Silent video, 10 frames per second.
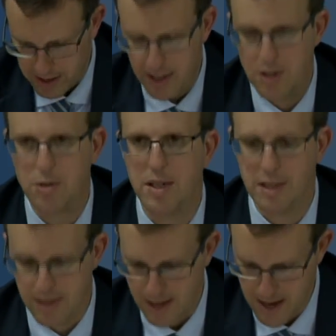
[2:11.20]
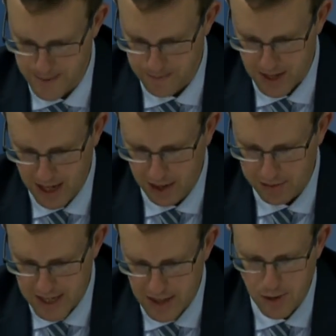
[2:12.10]
countries
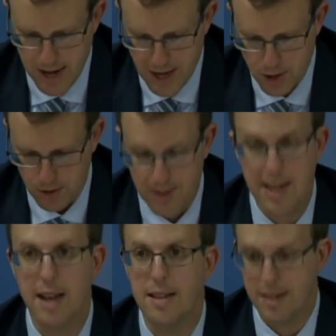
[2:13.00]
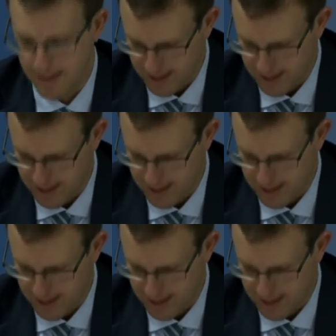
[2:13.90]
of the International Science and